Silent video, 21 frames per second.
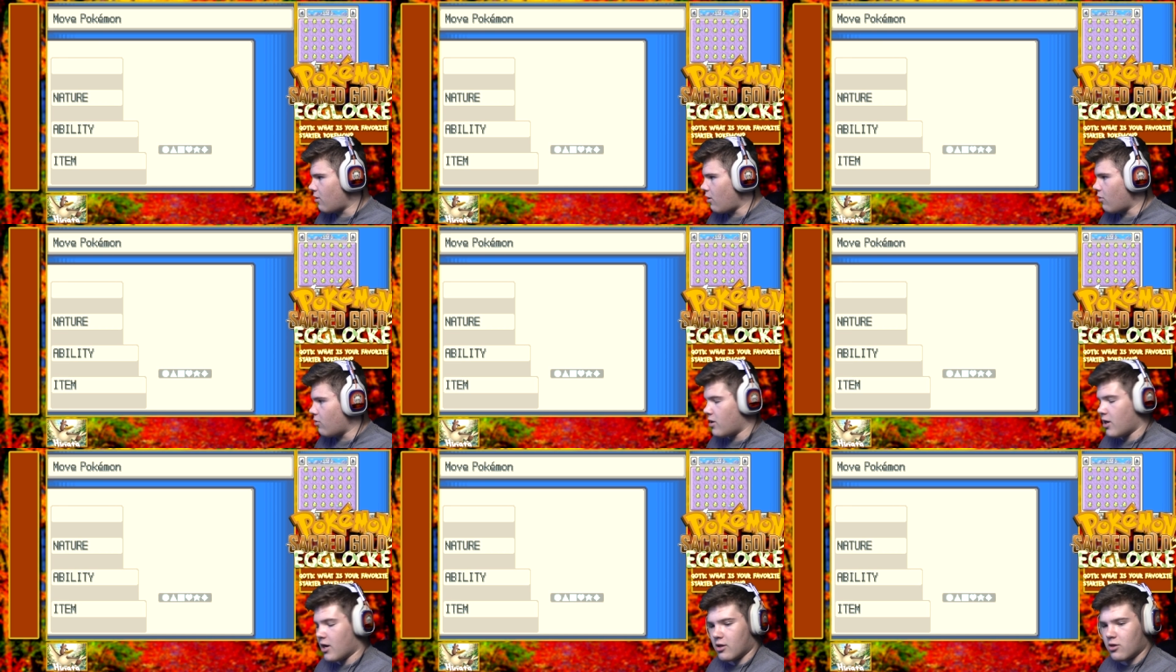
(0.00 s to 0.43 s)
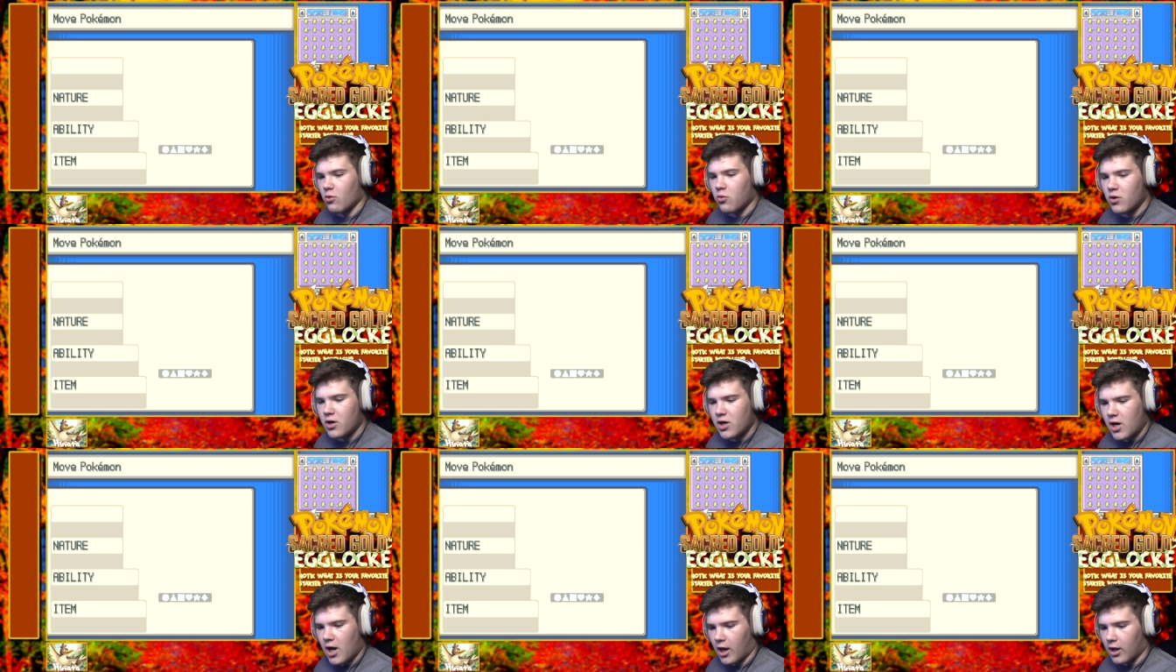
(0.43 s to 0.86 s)
Oh yeah,
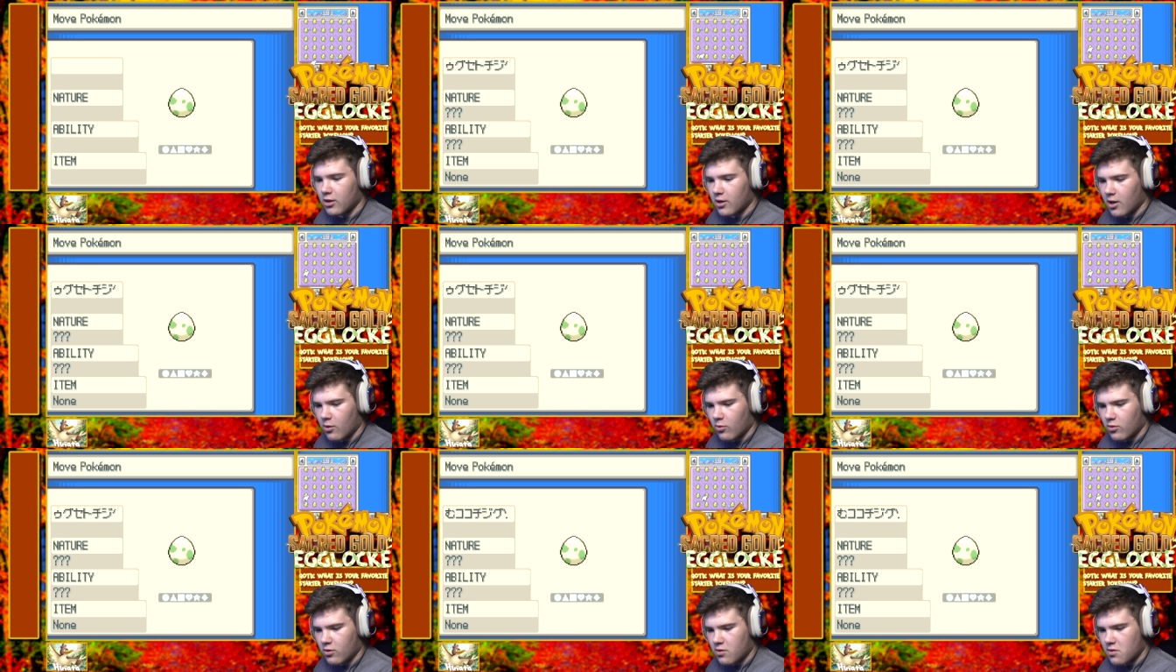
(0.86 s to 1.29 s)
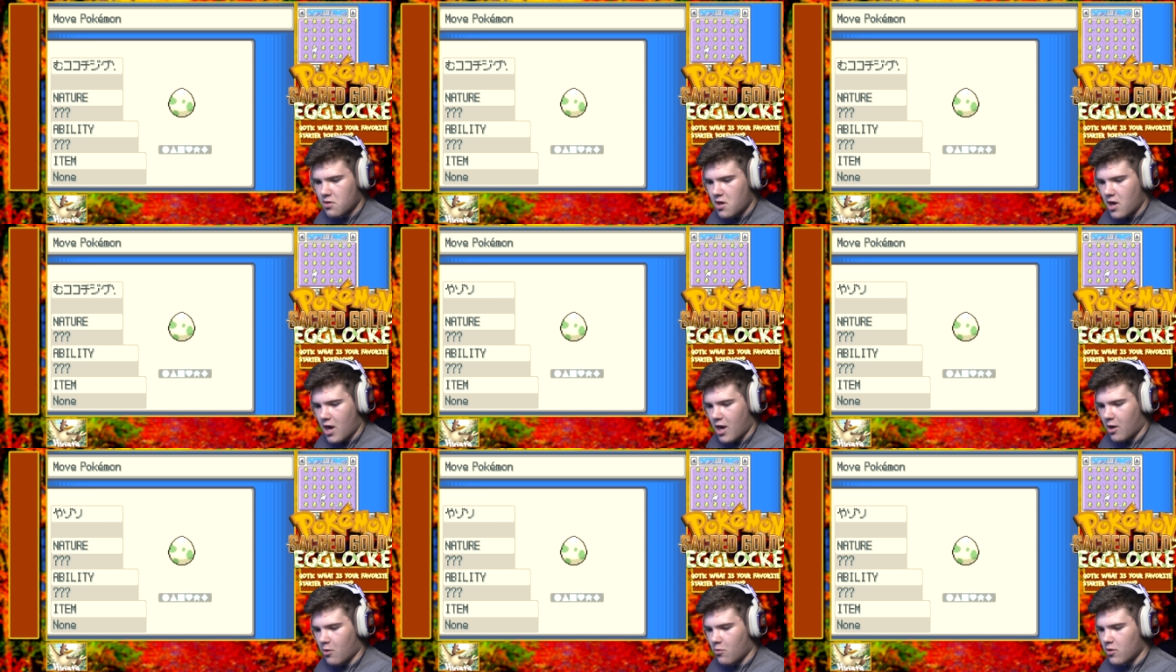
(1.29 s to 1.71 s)
29. That was
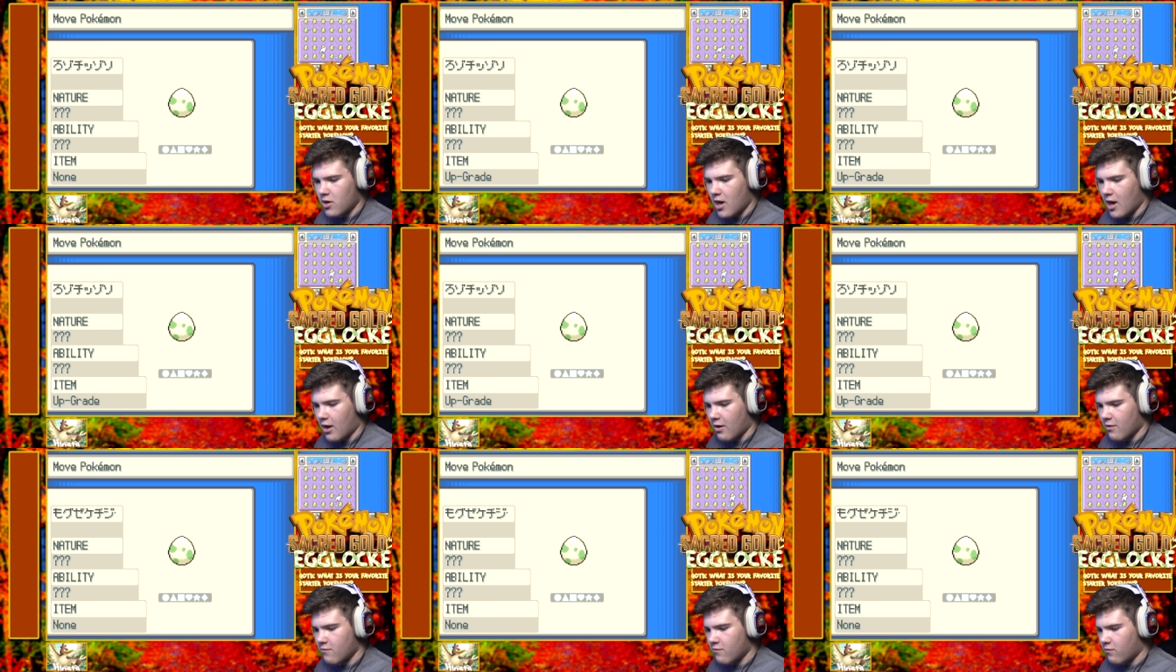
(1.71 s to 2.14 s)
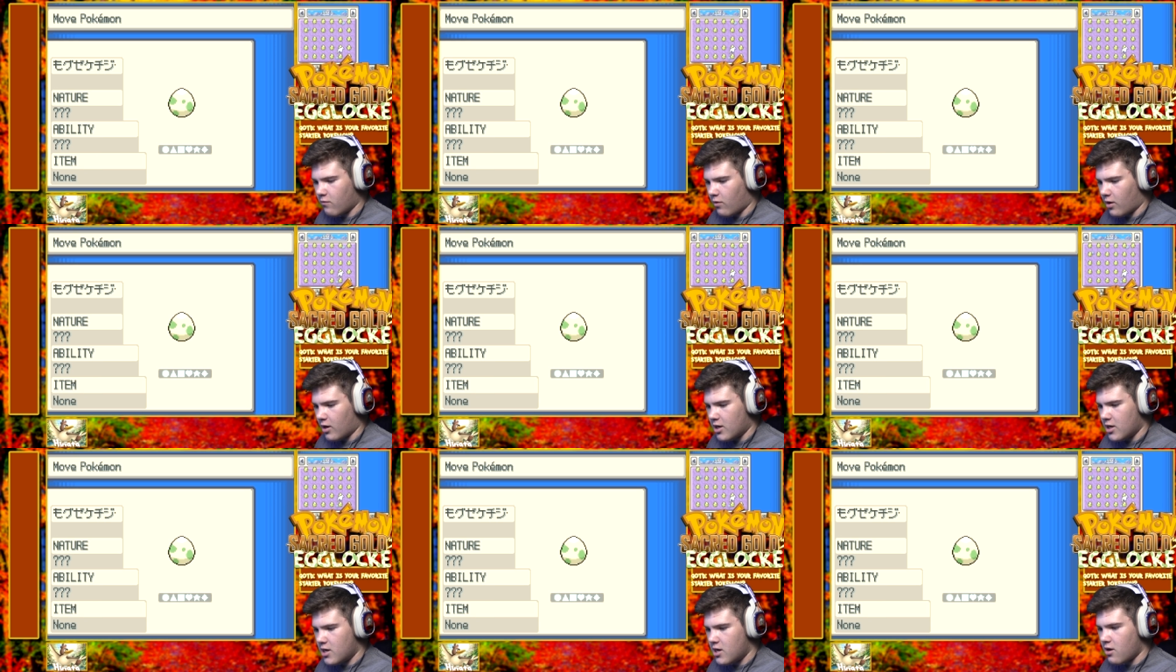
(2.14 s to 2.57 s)
the egg we have
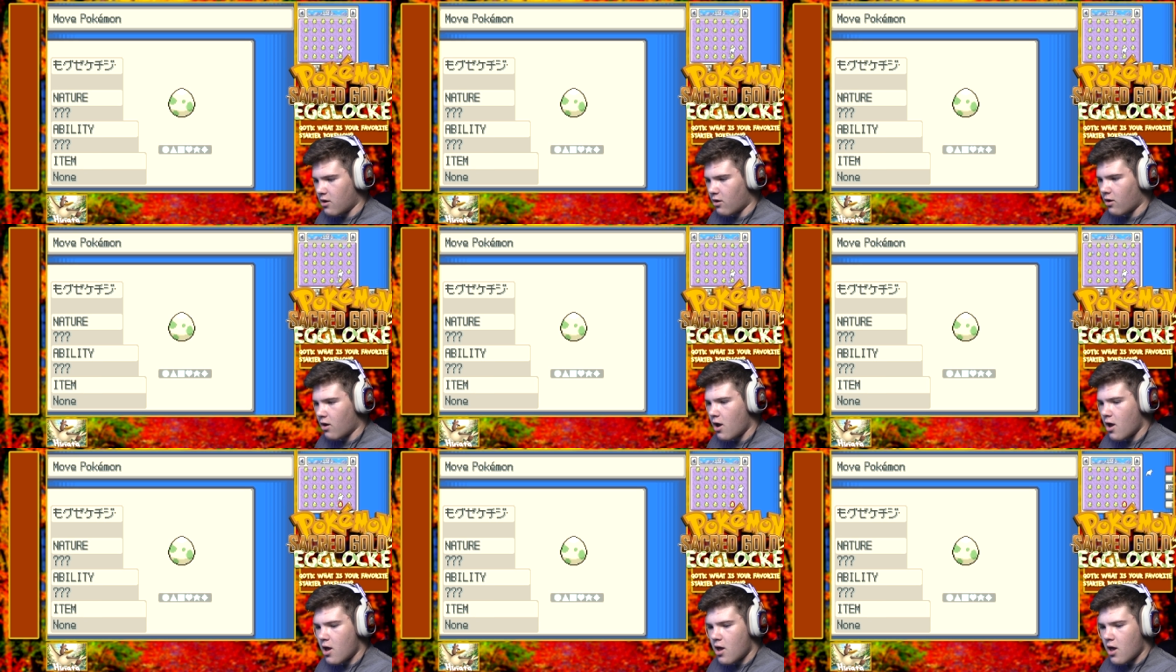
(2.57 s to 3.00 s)
right here.